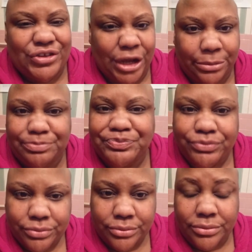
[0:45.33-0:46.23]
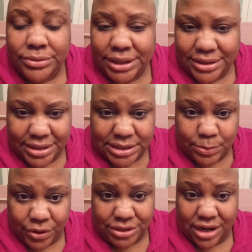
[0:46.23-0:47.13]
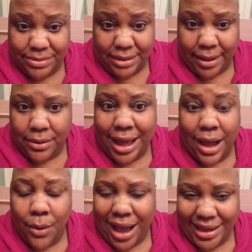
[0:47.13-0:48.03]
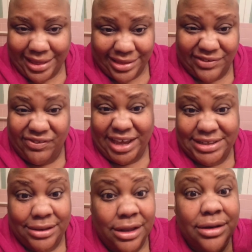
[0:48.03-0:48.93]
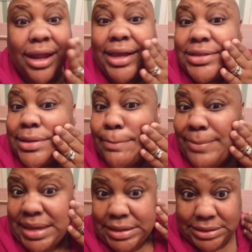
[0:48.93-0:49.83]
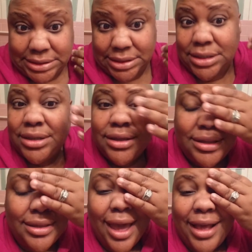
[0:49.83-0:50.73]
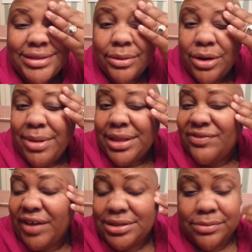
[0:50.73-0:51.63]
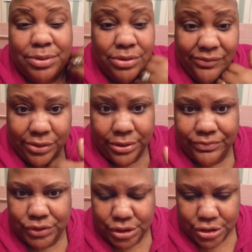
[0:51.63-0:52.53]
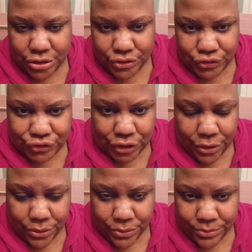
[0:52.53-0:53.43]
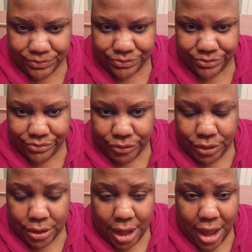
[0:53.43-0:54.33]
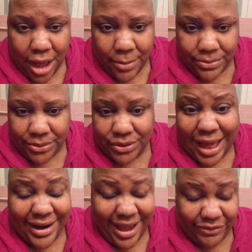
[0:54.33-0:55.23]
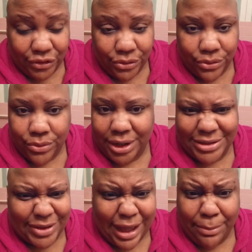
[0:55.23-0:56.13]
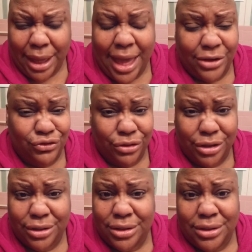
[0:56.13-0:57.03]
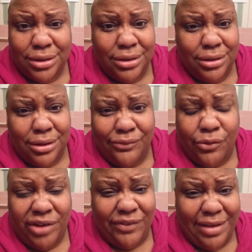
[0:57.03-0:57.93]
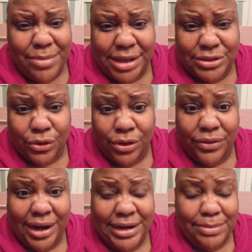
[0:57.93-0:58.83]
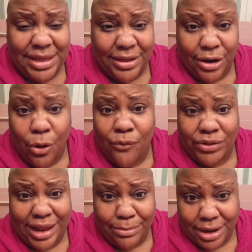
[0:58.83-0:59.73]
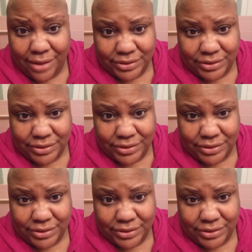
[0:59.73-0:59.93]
So, this morning is going to be about how I get this face to look nice and beat. Yes, I'm going to make this face look beautiful. So, there's a lot I have to do, and so I got extra 45 minutes earlier than I need to be there. Hopefully I'll be